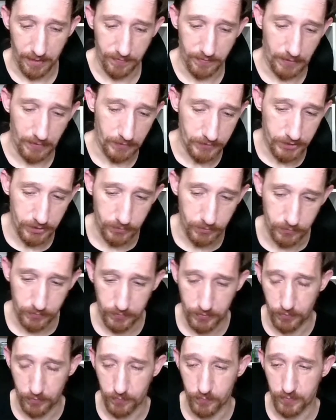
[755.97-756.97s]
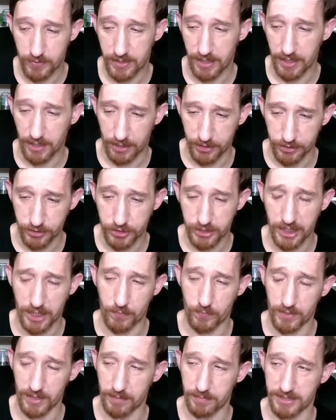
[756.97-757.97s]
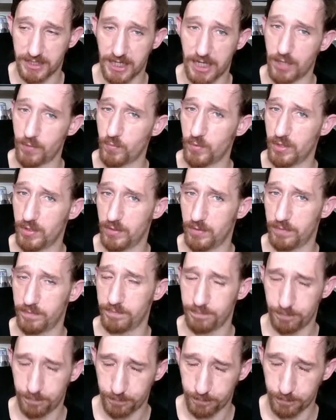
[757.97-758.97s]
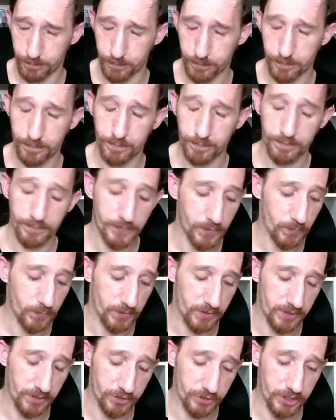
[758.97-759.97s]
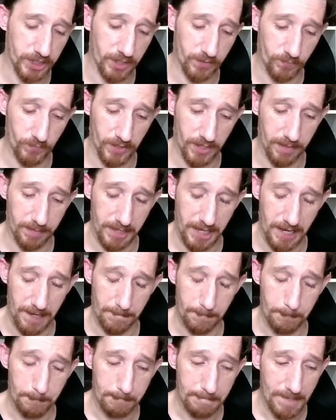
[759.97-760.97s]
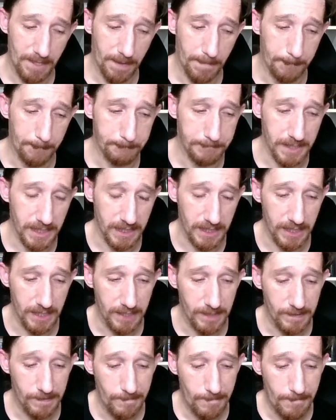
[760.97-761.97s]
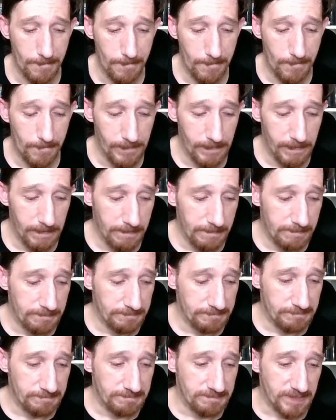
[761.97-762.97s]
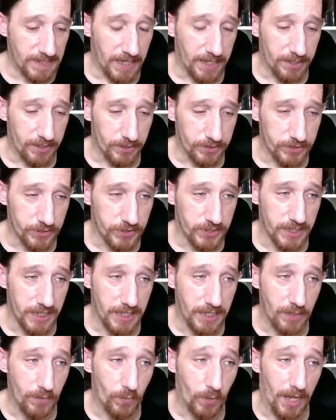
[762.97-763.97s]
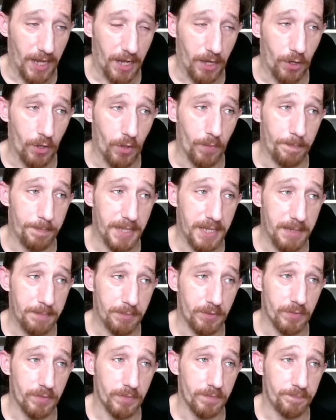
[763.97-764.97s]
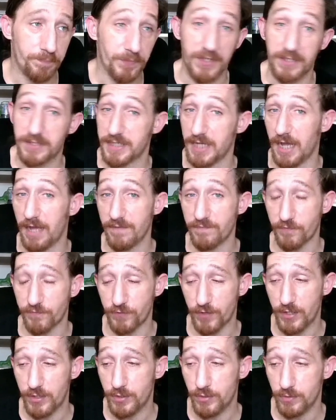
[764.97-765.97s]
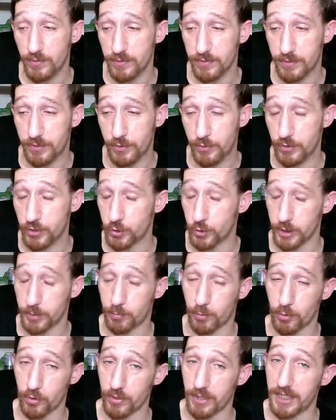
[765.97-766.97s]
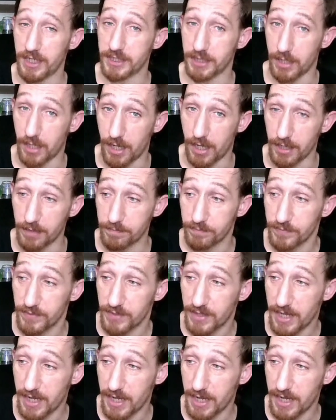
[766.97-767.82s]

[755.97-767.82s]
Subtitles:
And those who can understand what I'm saying will understand what I mean. But I can also see how people and see I have a friend who enjoys Borderlands a lot.